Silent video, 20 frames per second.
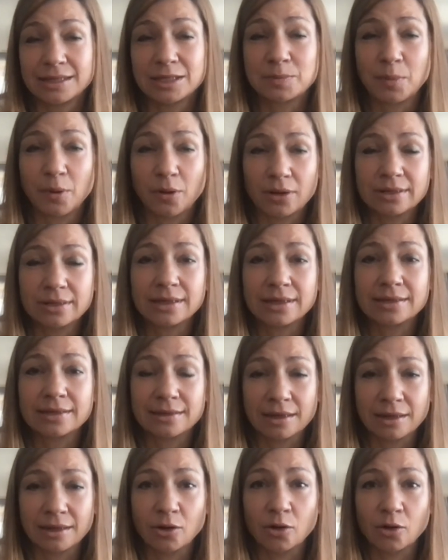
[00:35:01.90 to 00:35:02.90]
is
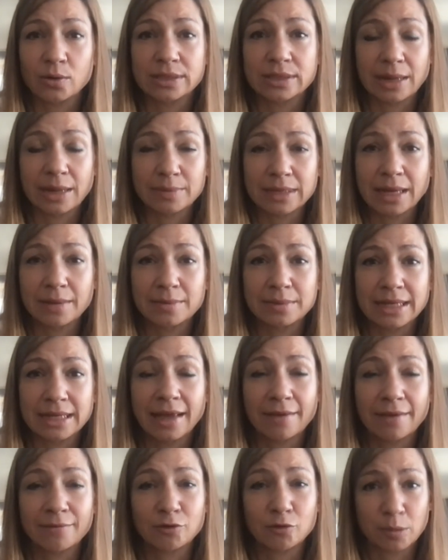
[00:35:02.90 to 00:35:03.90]
politics and law. Sometimes
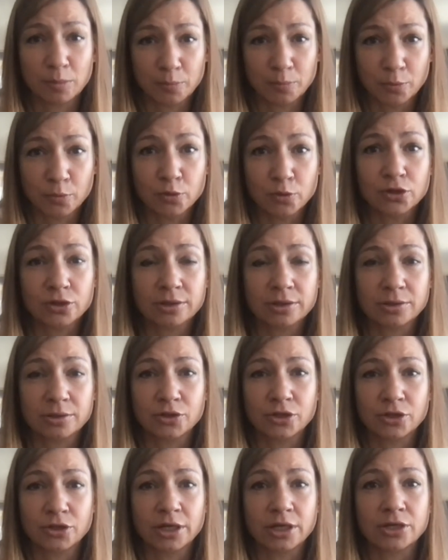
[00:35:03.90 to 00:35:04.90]
they have to be pushed
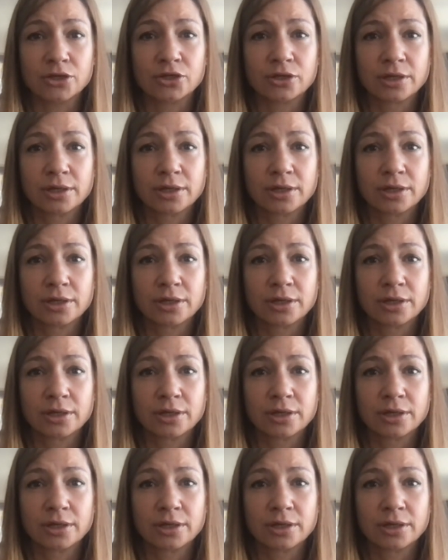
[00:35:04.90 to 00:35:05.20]
to change.